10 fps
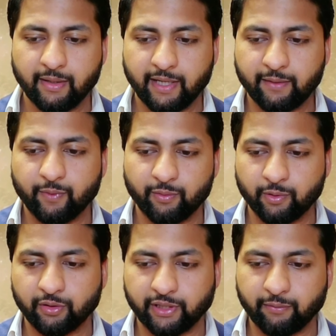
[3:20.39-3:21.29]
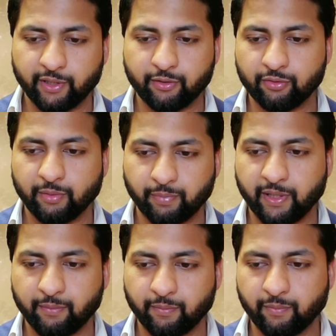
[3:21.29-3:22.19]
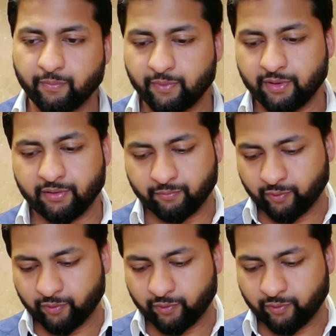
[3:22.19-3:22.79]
and we will give it to the pa-